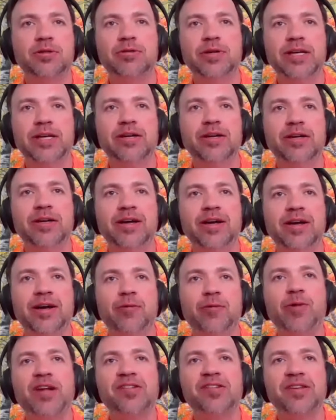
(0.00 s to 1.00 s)
We wish
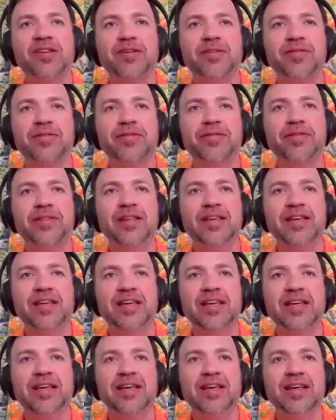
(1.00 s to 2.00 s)
you a great
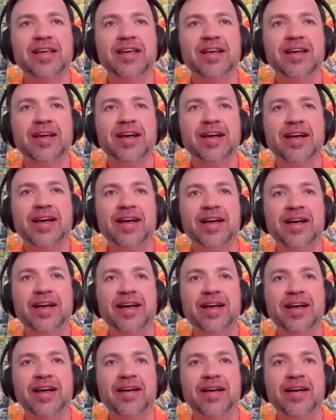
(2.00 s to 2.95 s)
rest of the